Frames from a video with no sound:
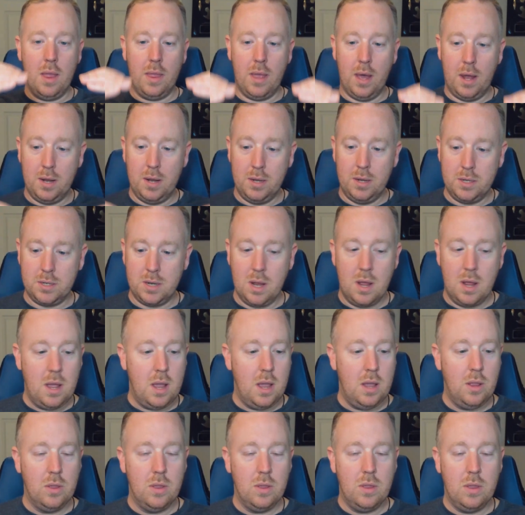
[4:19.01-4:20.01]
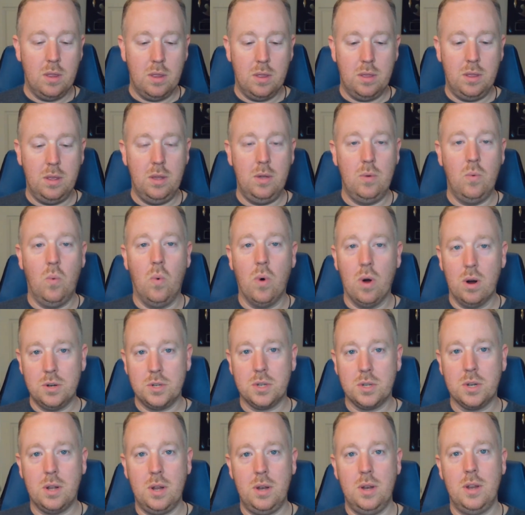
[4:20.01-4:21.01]
that is in the
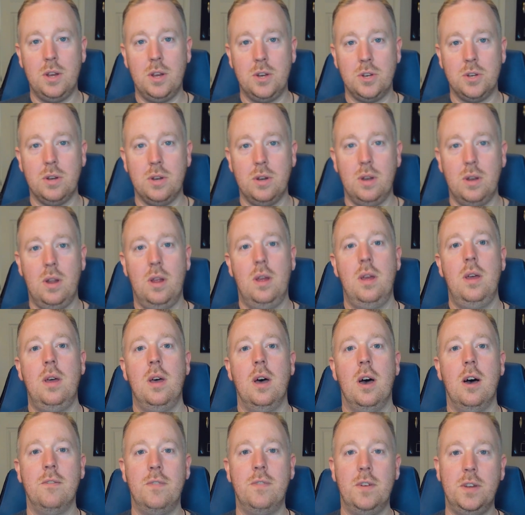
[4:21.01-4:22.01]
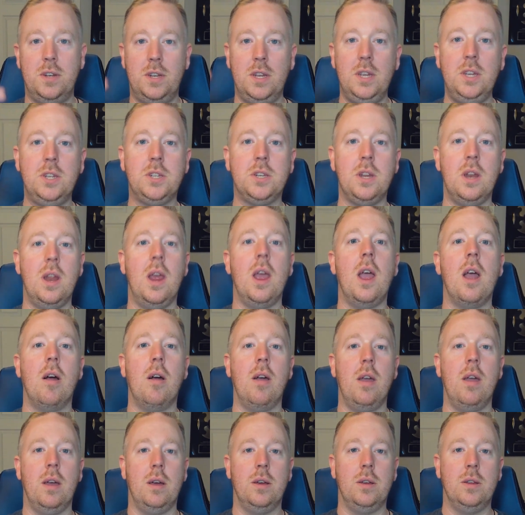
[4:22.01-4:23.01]
worst condition of a decent
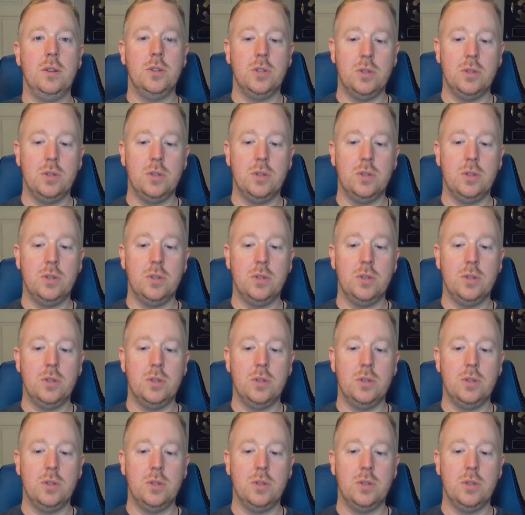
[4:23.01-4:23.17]
area.